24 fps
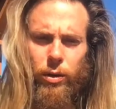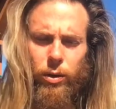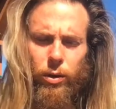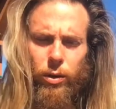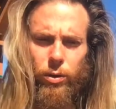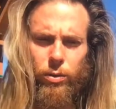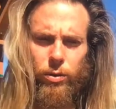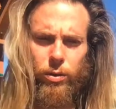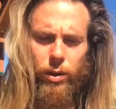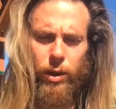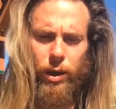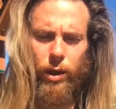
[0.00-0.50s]

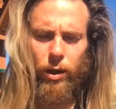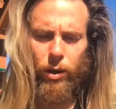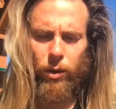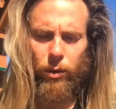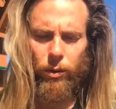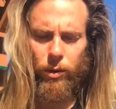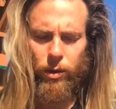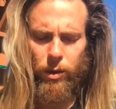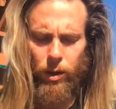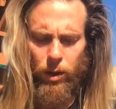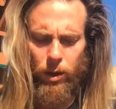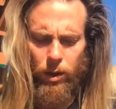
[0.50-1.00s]
goes down,
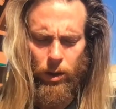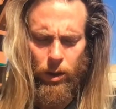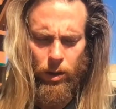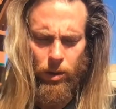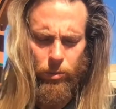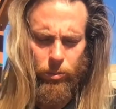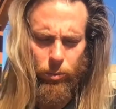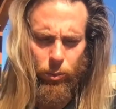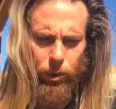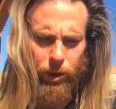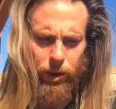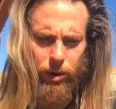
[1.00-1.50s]

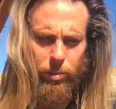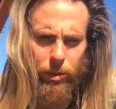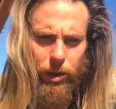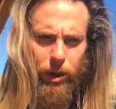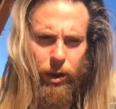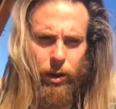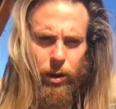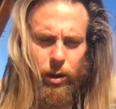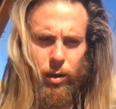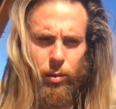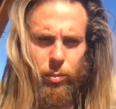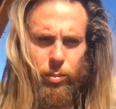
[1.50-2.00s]
brings
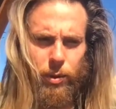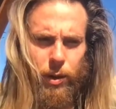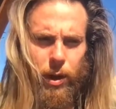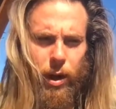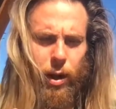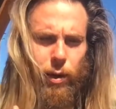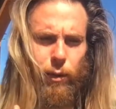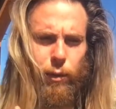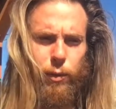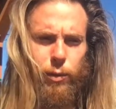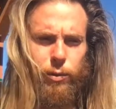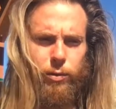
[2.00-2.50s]
back up
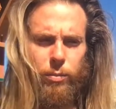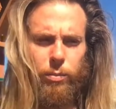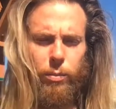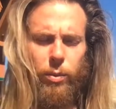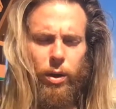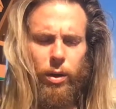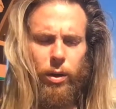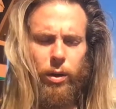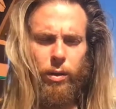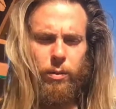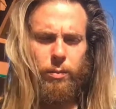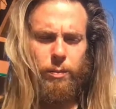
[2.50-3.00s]
handfuls of
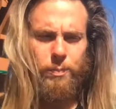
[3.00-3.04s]
mud,